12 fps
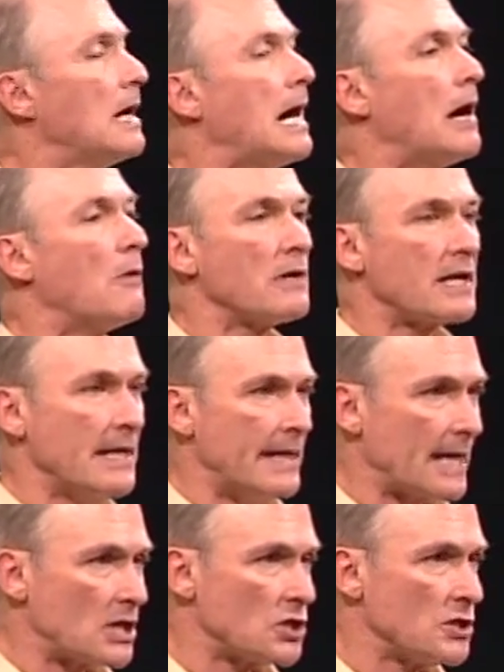our
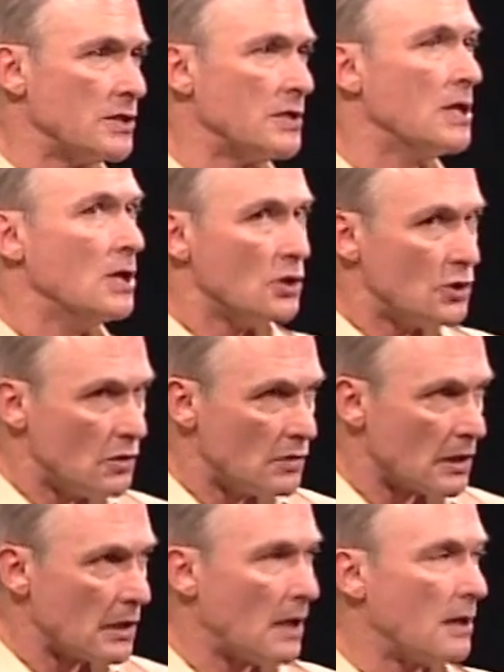connection to the
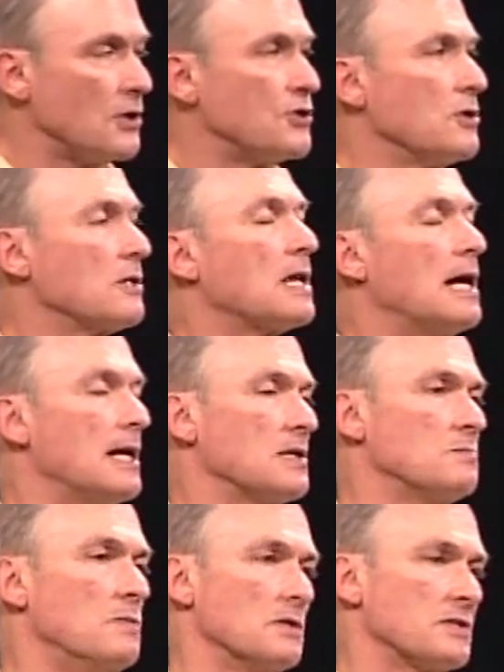larger
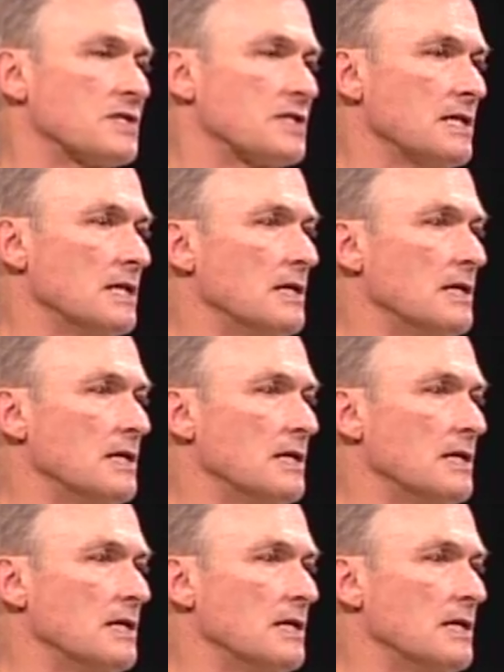cosmos,